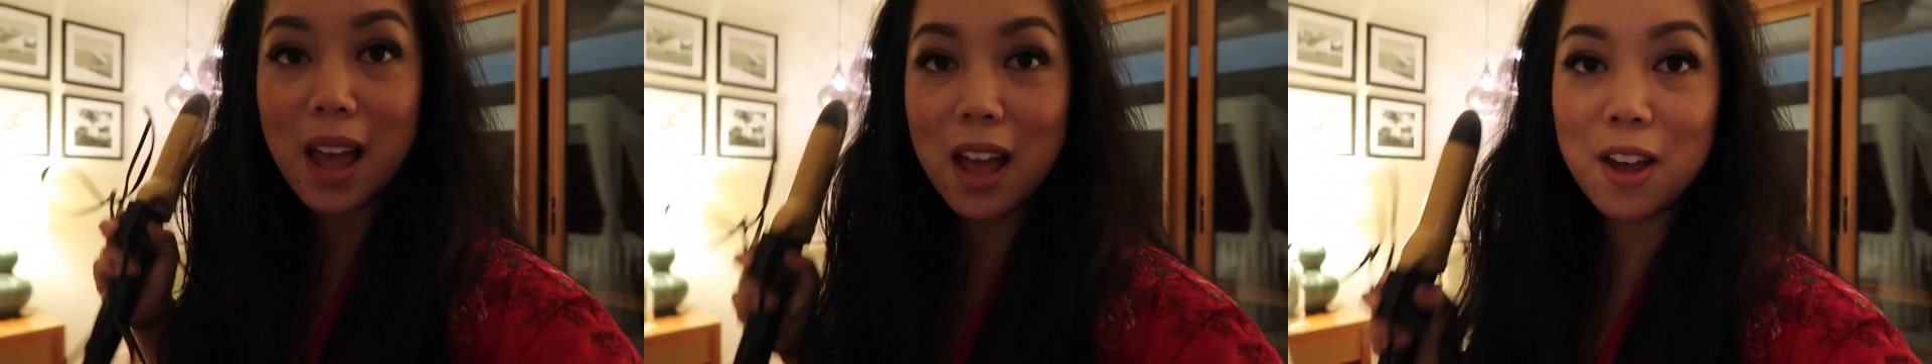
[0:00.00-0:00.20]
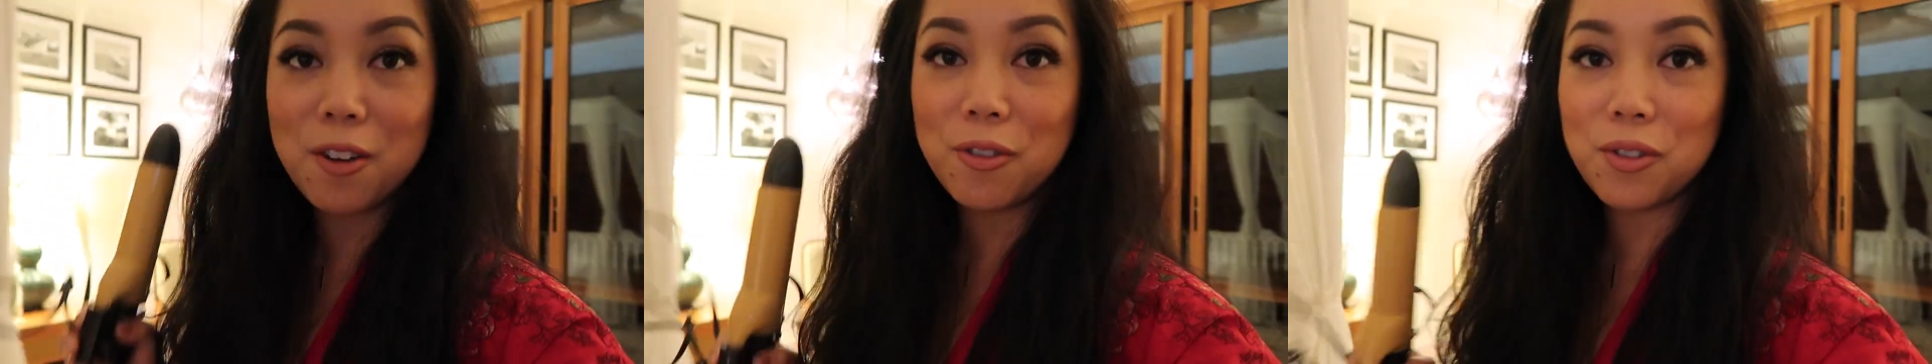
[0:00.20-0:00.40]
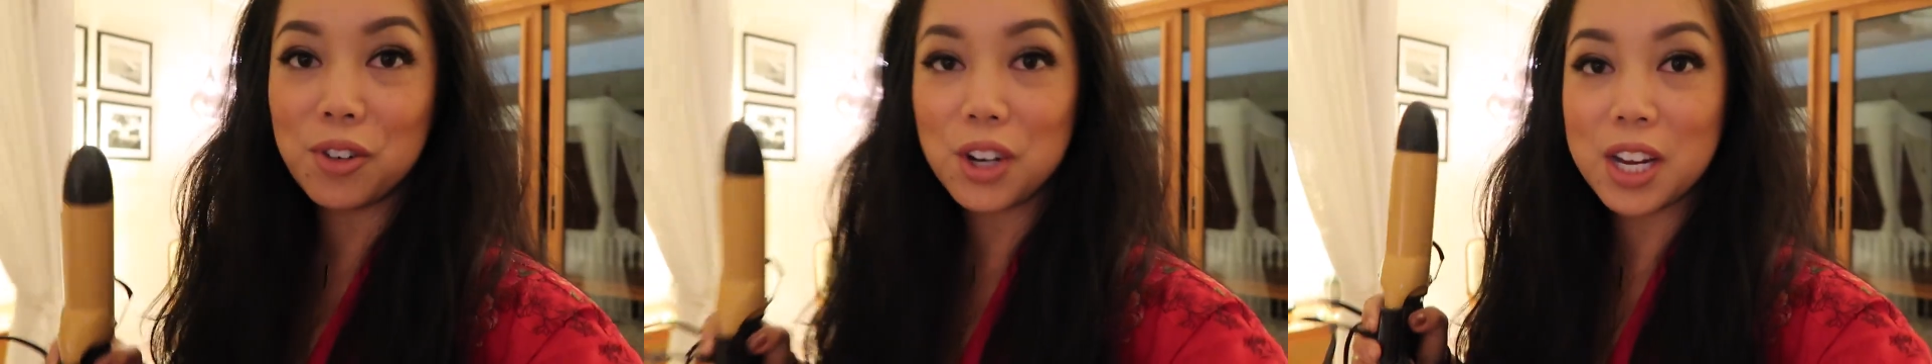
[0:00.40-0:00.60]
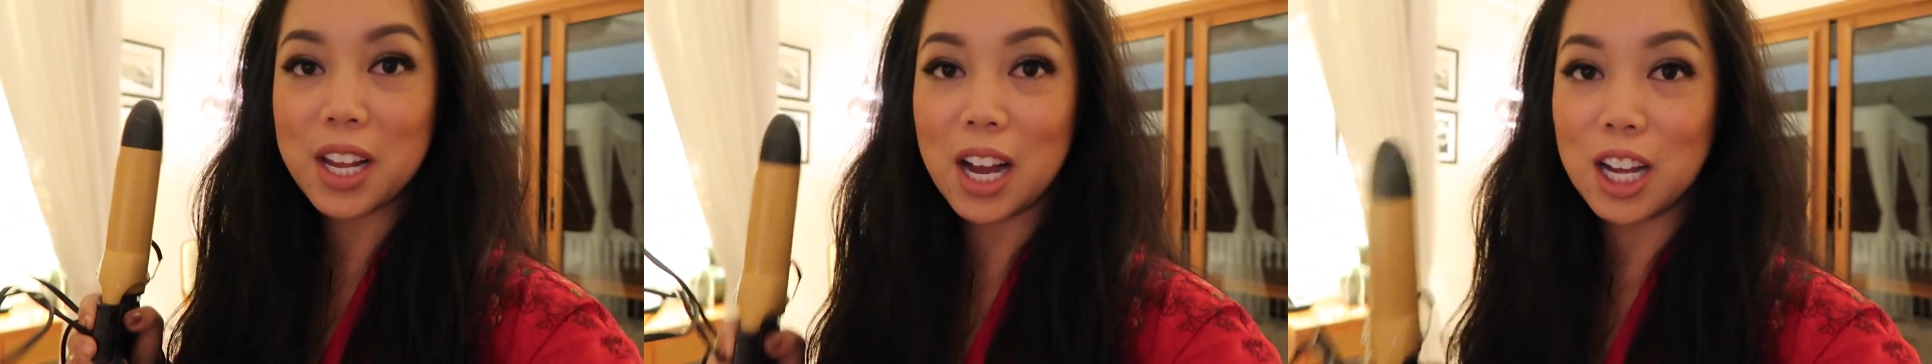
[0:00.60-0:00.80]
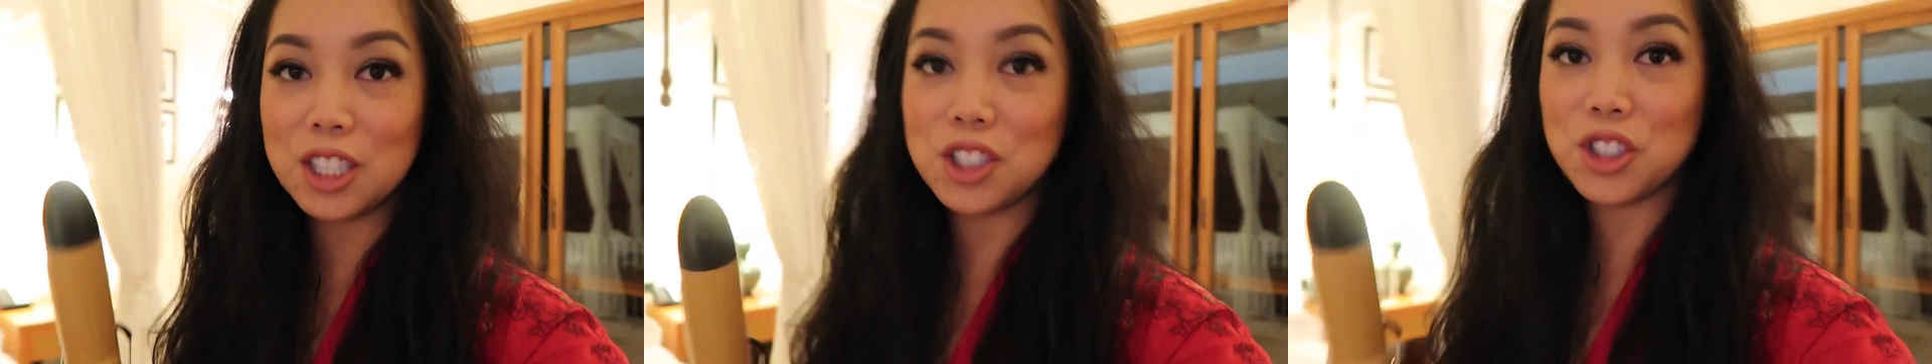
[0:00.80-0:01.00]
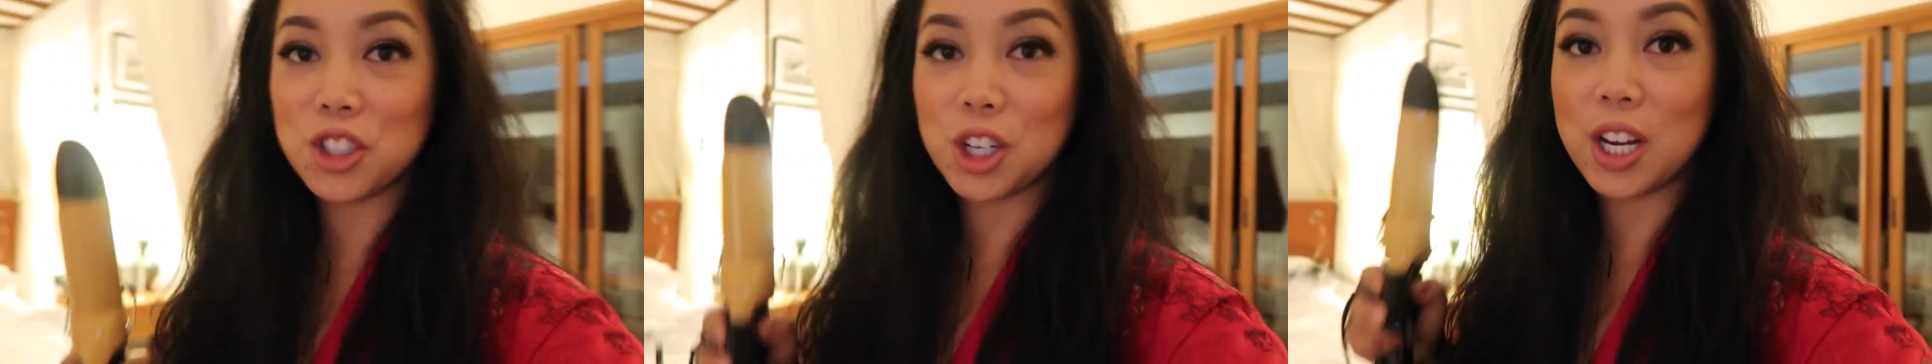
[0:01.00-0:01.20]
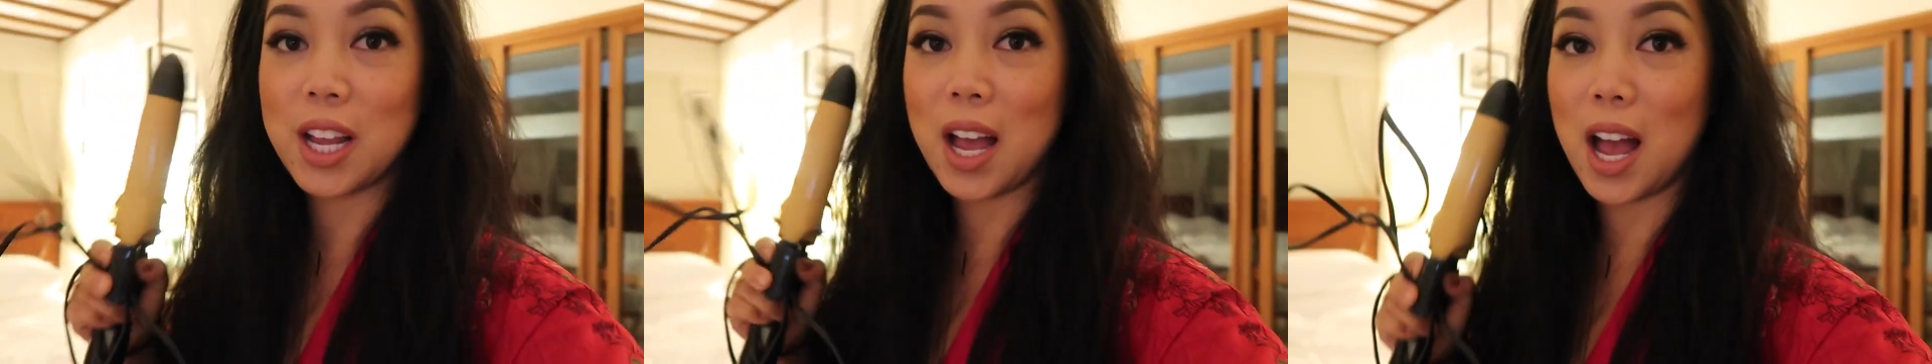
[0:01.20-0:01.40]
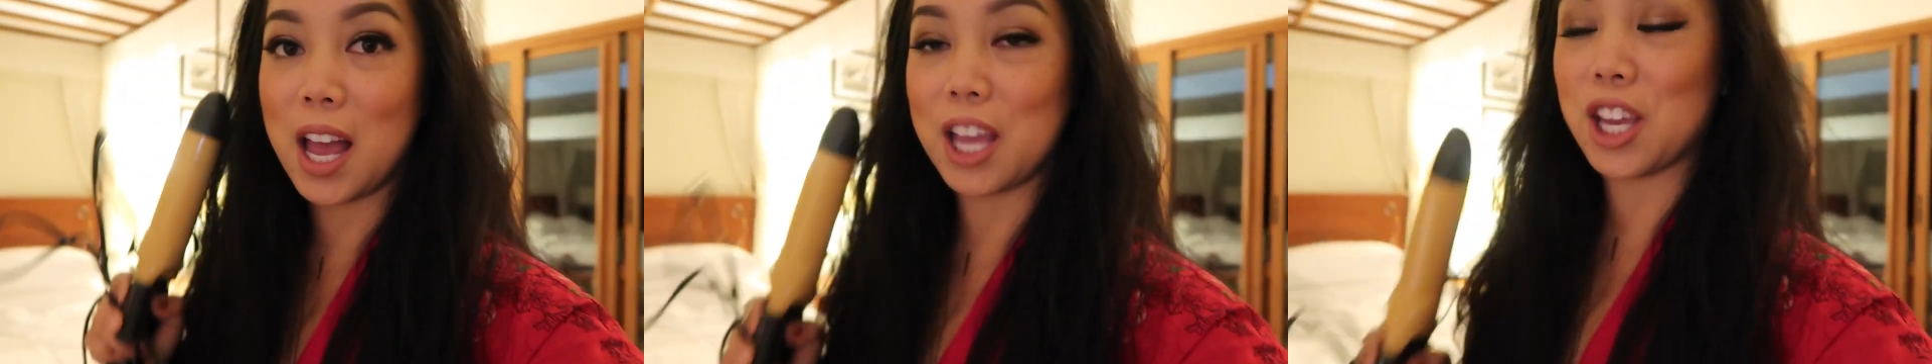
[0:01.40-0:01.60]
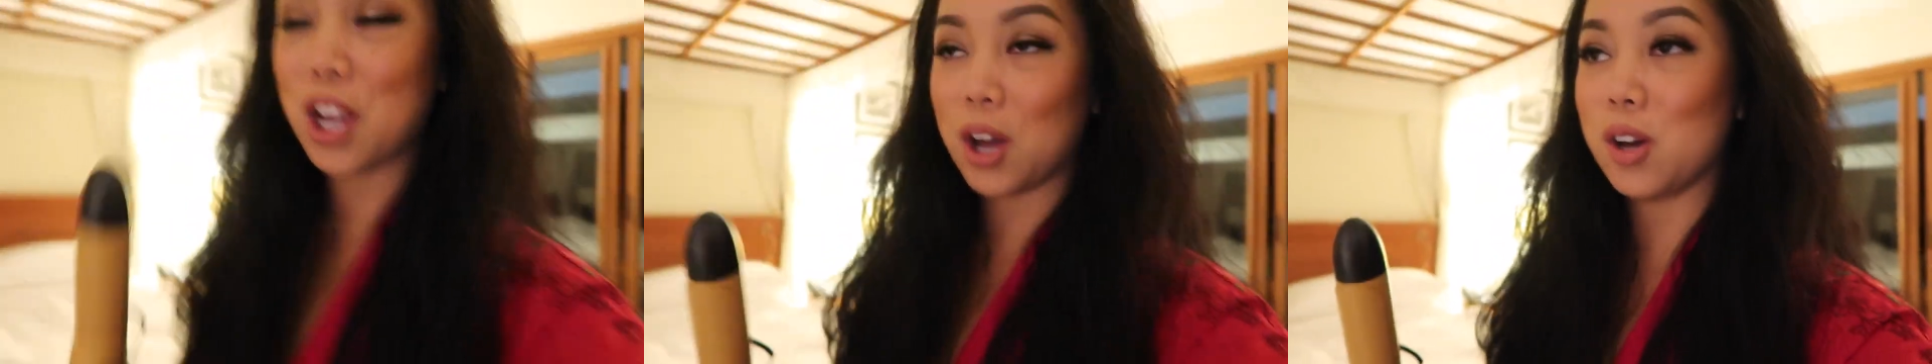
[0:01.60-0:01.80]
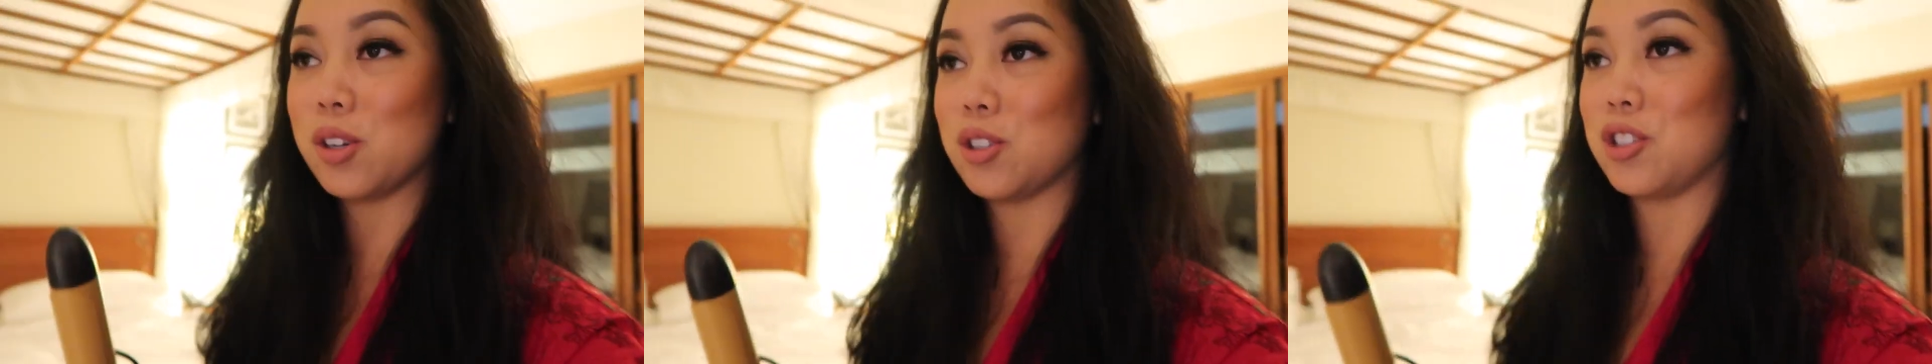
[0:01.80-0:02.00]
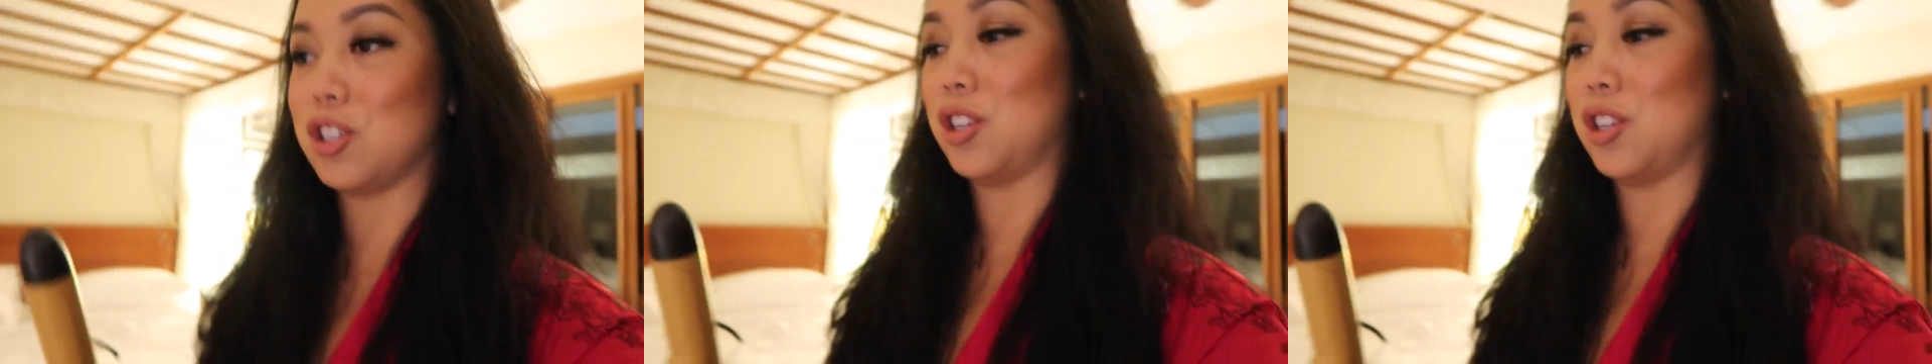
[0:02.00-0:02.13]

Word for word: Every country I go